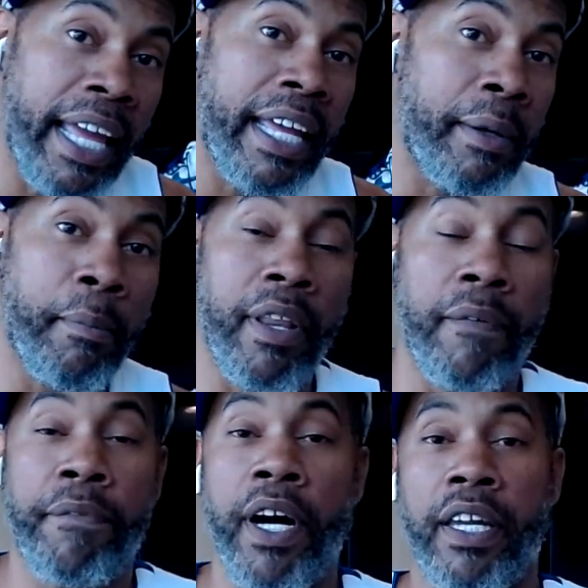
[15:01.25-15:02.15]
In
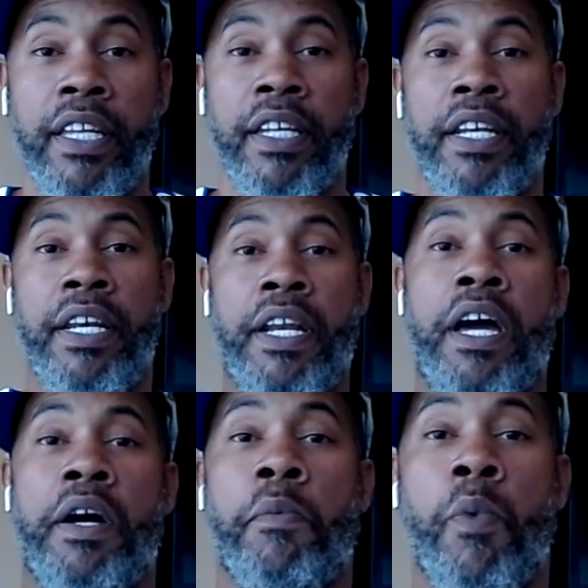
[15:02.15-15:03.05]
motherfucking
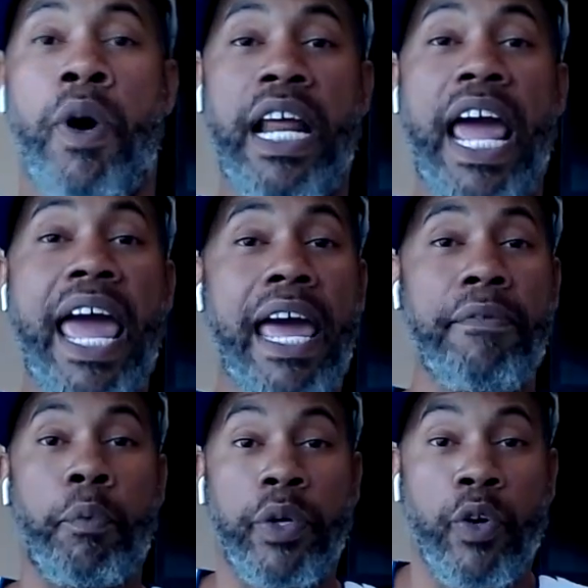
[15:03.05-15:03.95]
one
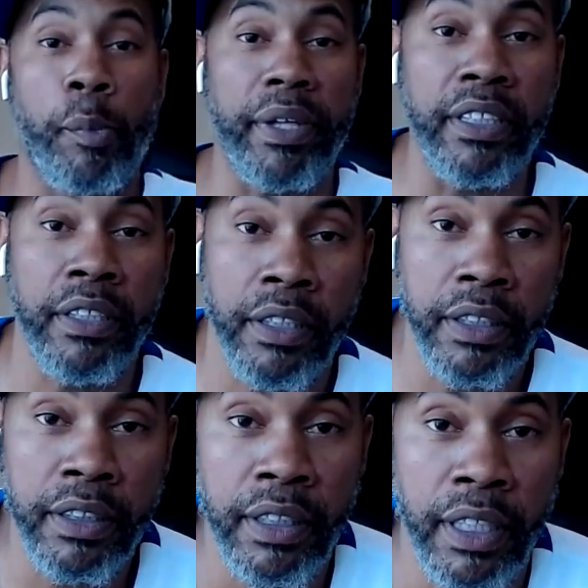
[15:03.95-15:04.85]
half, we're going to be
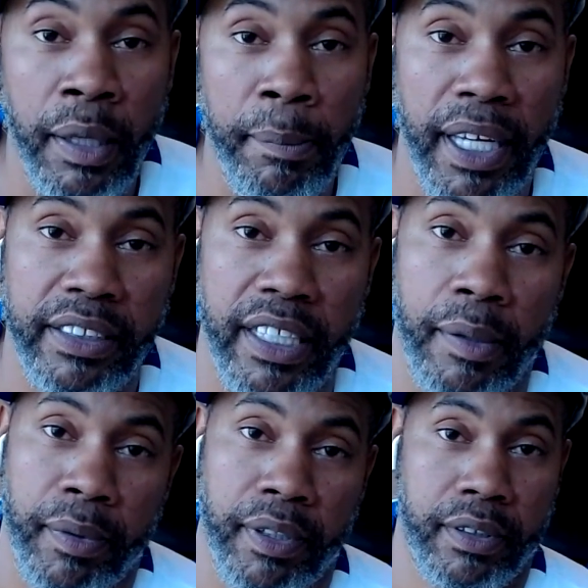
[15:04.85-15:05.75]
NBA
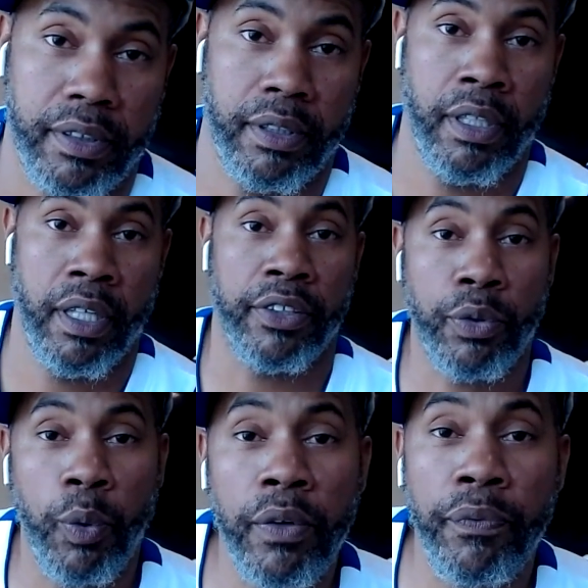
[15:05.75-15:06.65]
champions. In
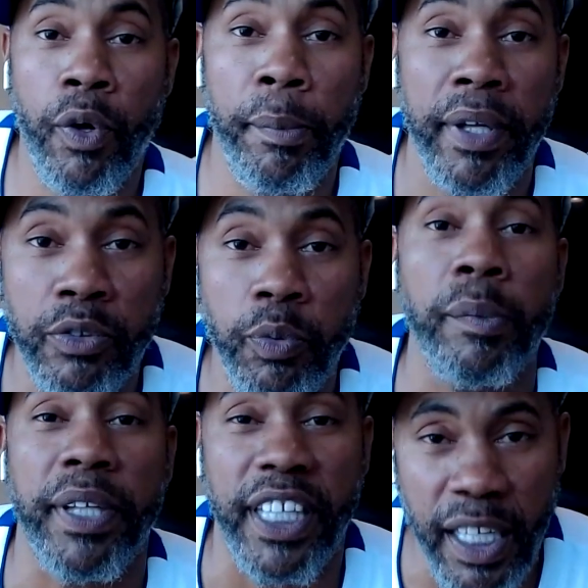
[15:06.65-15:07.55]
24 minutes, we
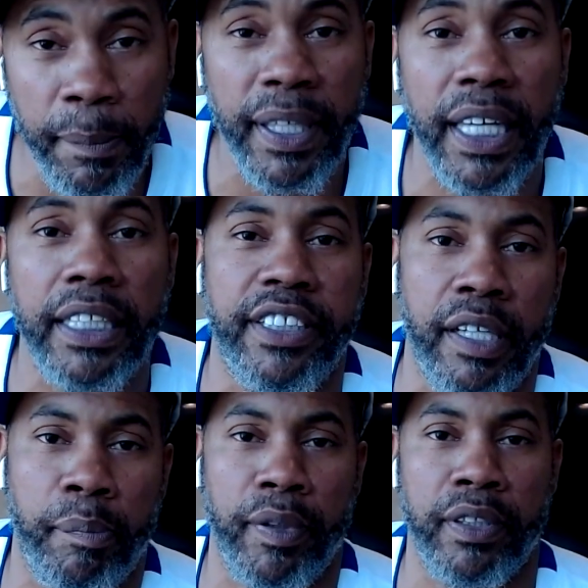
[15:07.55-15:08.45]
could be NBA
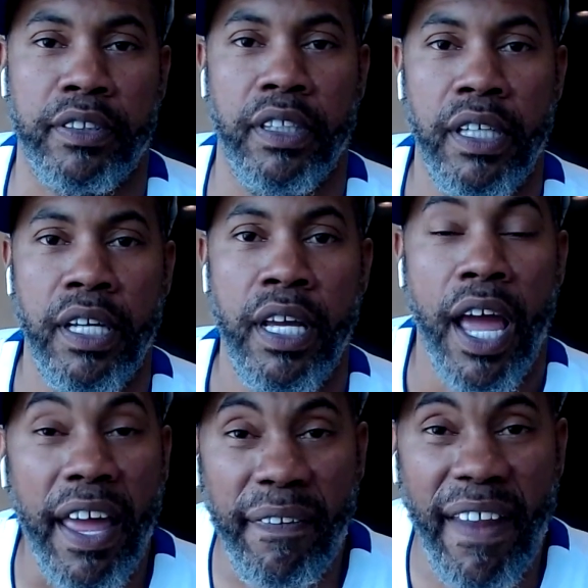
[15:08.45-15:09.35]
champions.
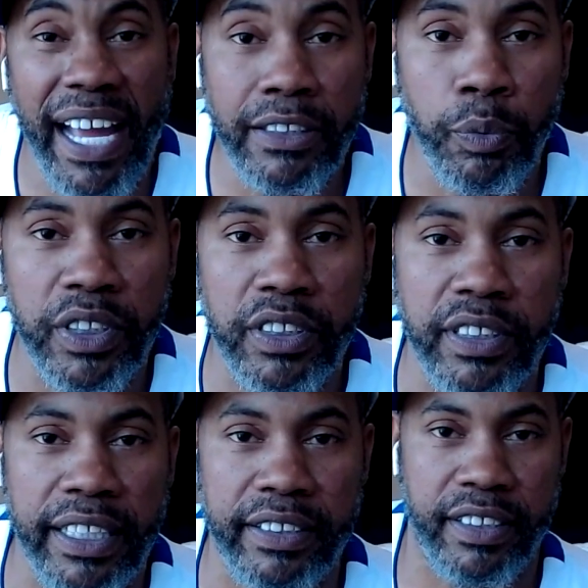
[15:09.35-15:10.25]
And that's what
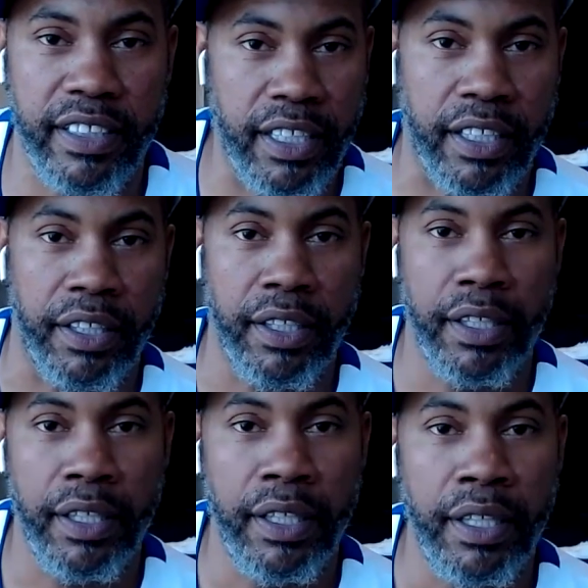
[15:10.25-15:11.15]
sets in.
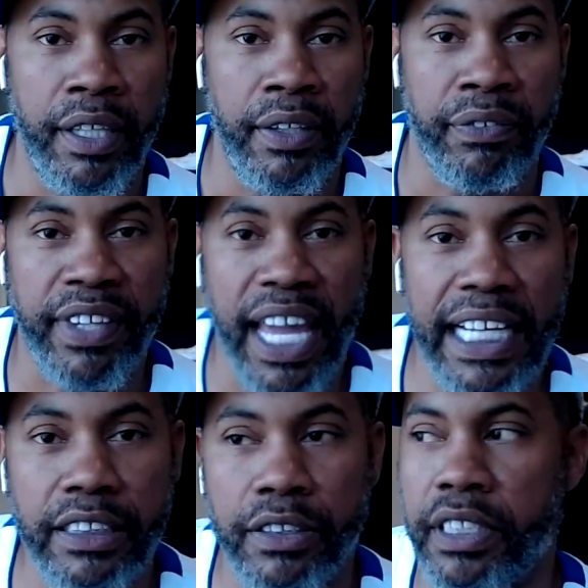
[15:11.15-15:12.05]

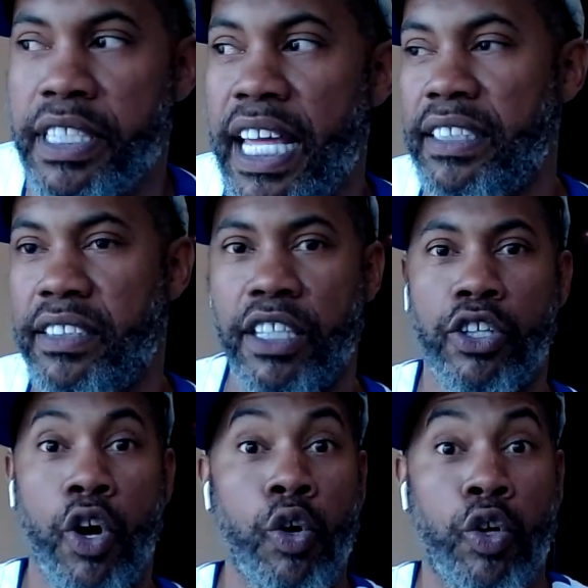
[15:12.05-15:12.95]
That's that's the
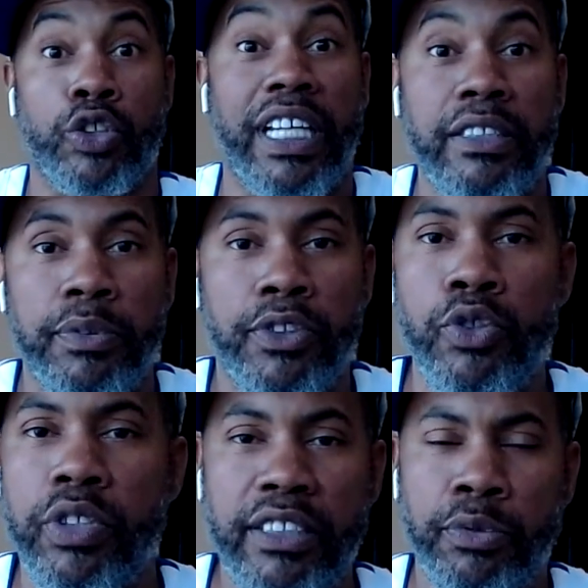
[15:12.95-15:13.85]
goal. Cause that's what
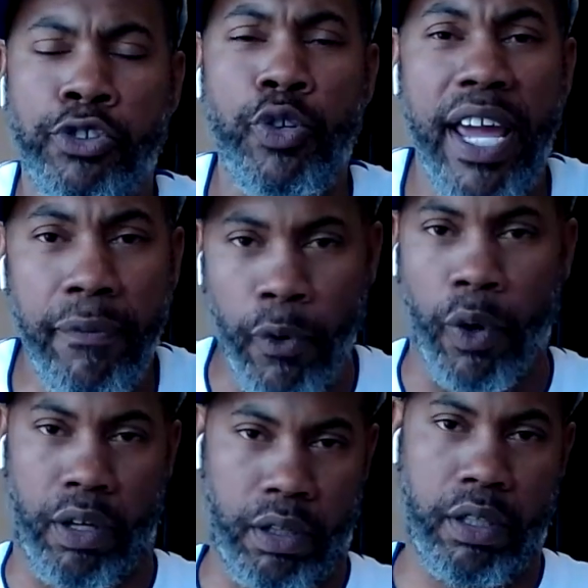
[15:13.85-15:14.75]
you that's what you're there
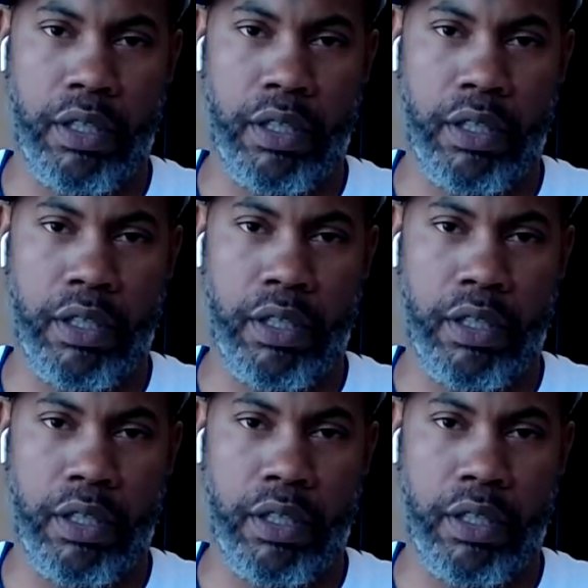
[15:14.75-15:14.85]
for.